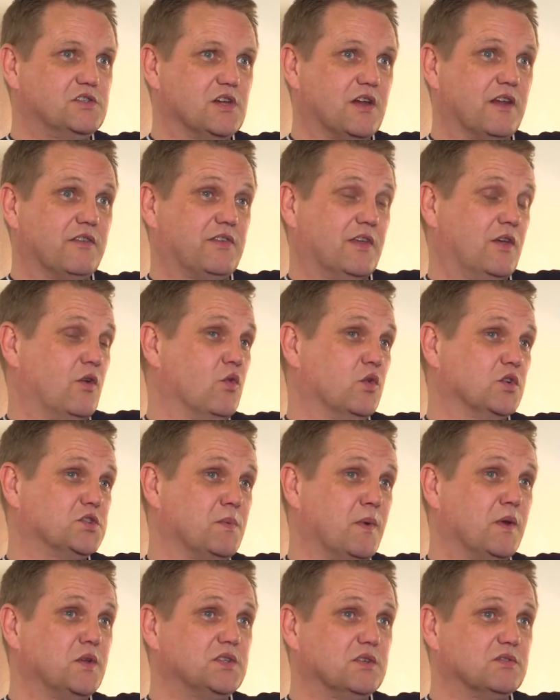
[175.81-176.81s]
And I think
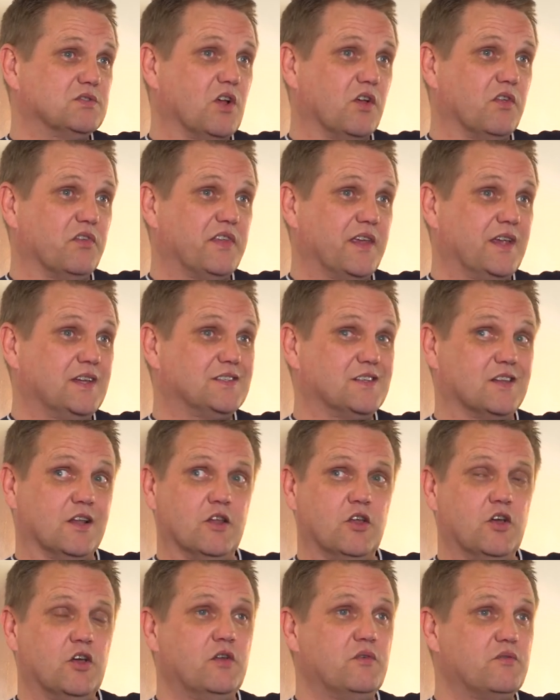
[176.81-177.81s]
automotive's got things to
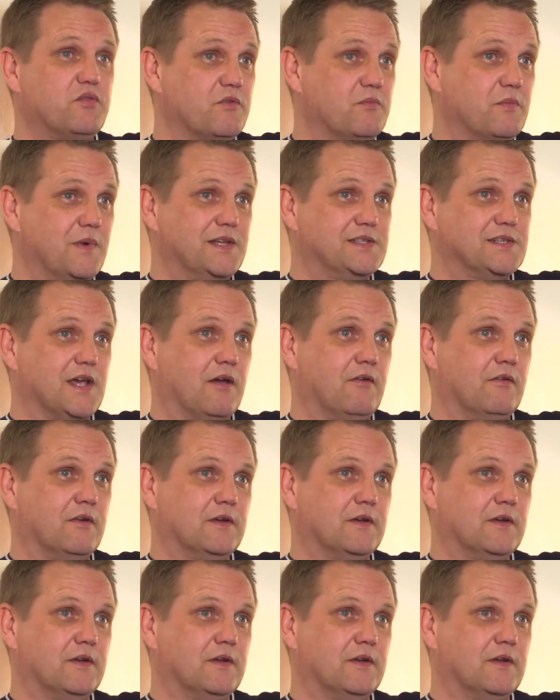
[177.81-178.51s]
learn from retail.